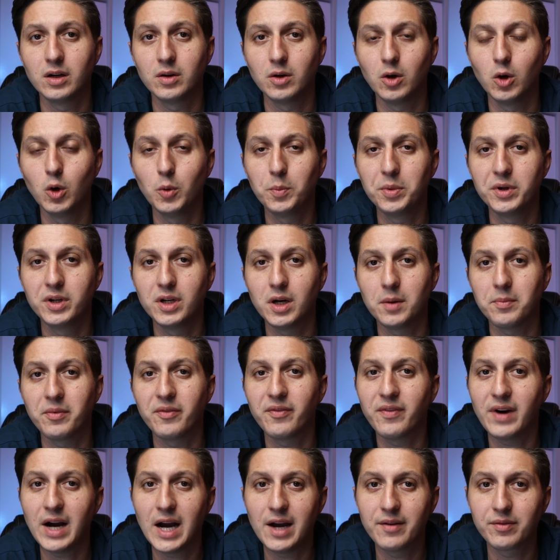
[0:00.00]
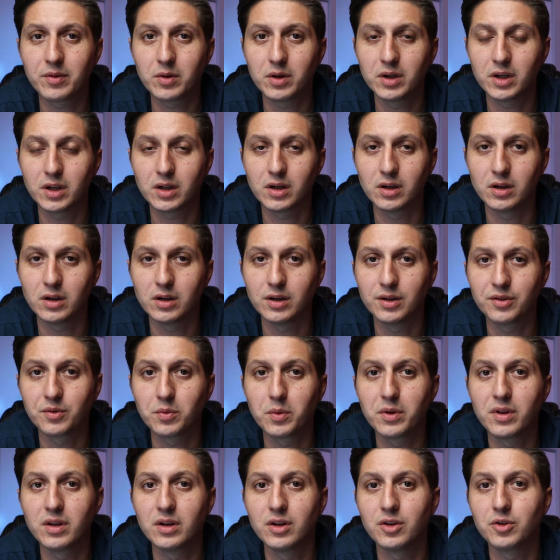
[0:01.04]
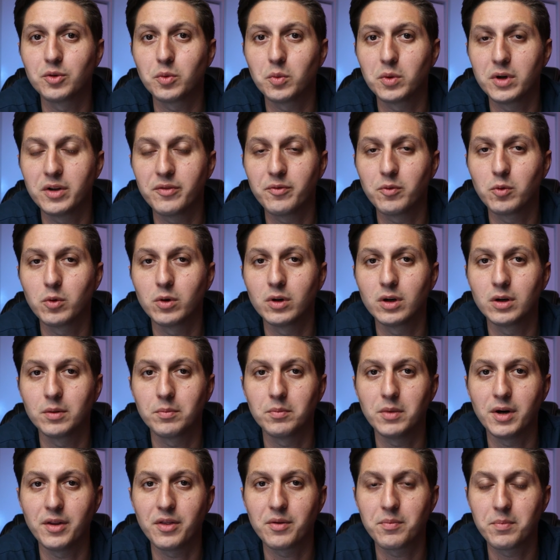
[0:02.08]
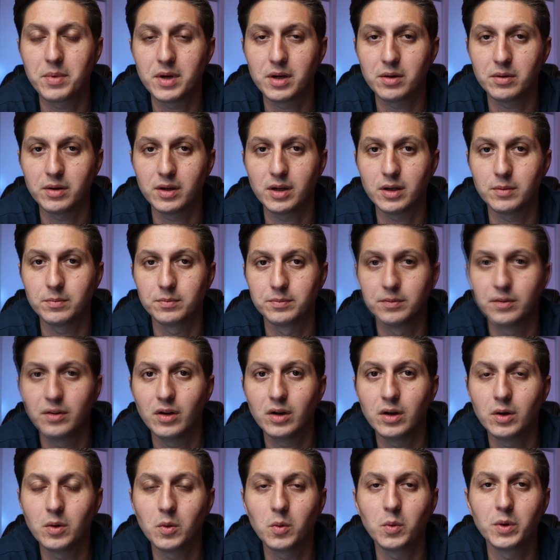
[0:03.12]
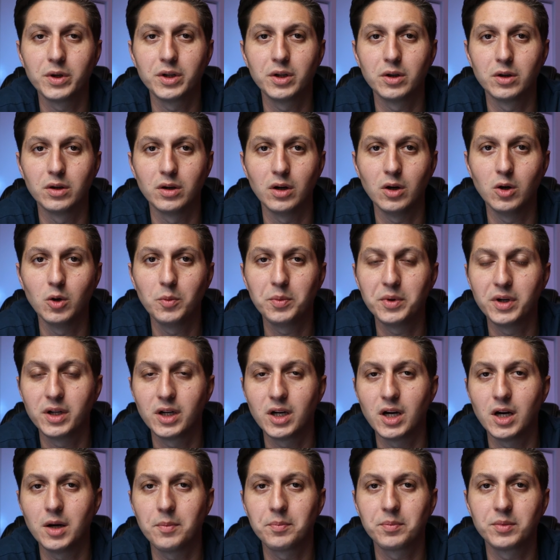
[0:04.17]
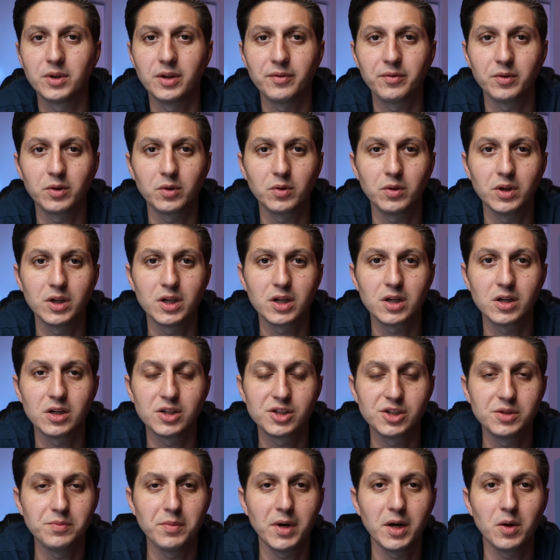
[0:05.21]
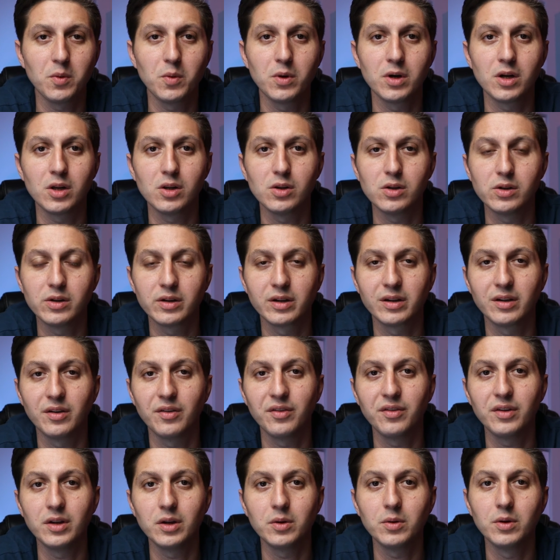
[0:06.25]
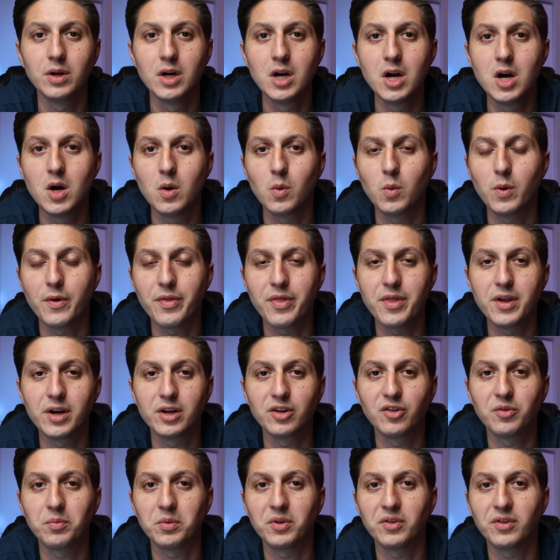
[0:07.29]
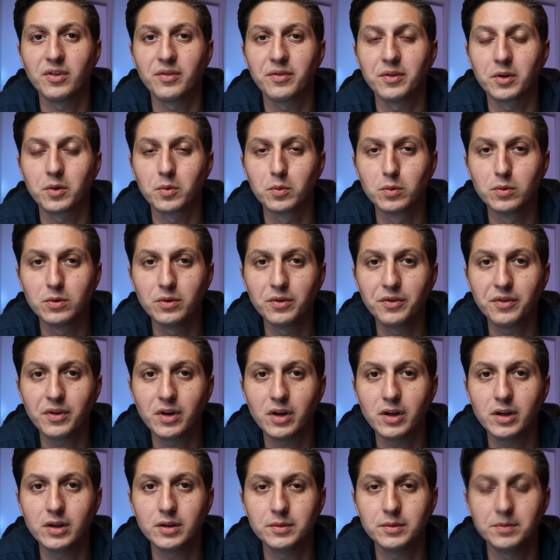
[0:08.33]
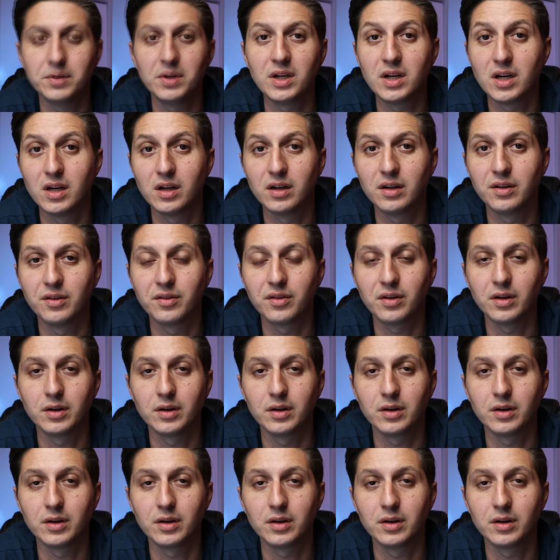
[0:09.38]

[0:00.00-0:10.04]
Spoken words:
opened up 5 credit cards within the 24-month period. So when you're opening up different credit cards, you might want to look to see what their specific rules are, because